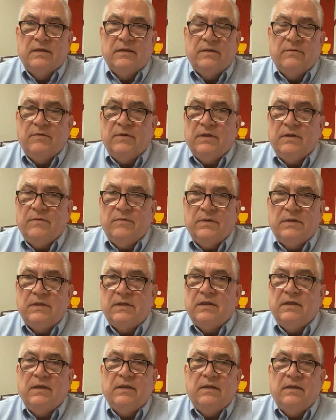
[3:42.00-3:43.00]

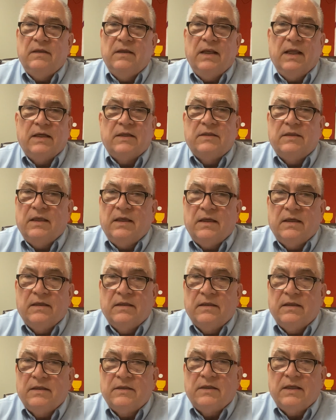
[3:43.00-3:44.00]
thing that's
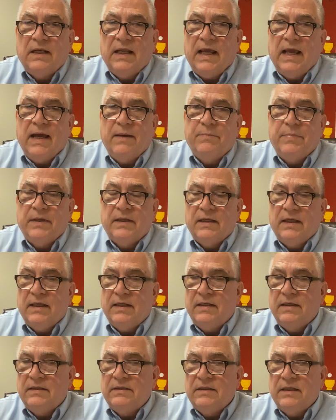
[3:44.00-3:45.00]
going to happen?
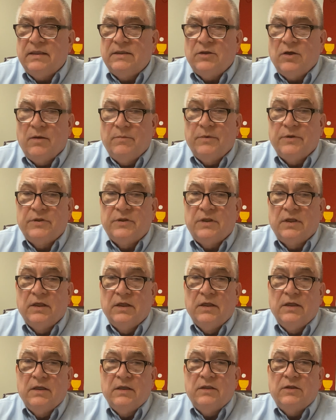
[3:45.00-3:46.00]
And it's almost
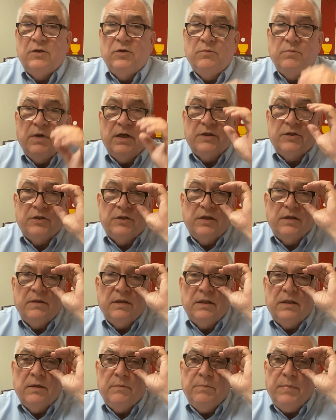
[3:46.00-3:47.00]
too much
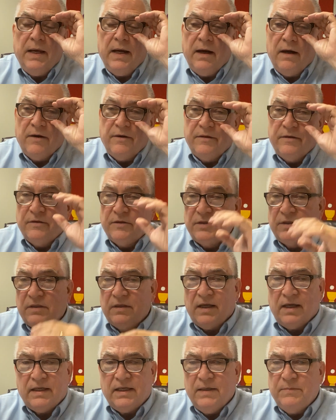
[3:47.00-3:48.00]
to bear.
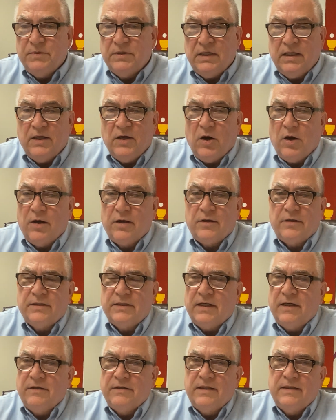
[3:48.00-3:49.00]
I keep seeing articles.
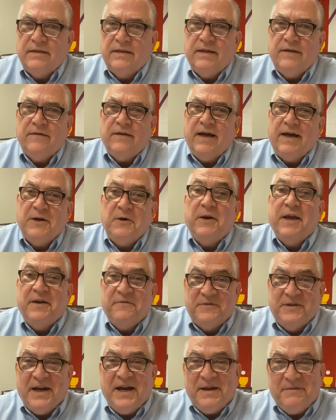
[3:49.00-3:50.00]
I don't have
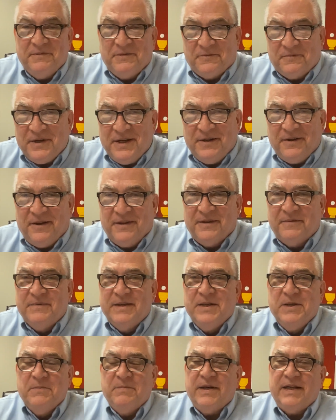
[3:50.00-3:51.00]
time to read all of them,
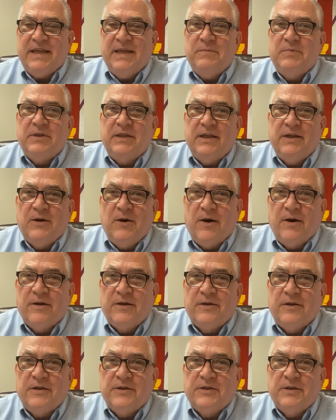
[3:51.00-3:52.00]
but I keep seeing
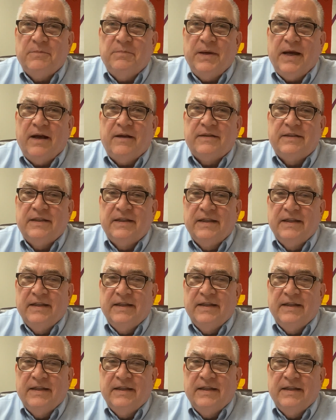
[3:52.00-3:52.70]
articles about